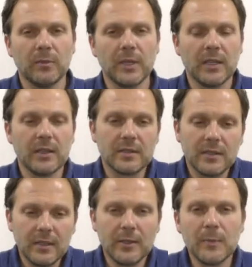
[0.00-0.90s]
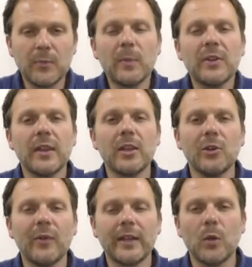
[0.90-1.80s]
Because you're probably thinking
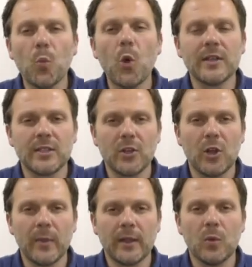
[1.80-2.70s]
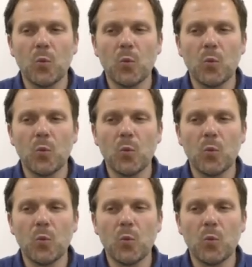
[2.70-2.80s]
already, what is a comment?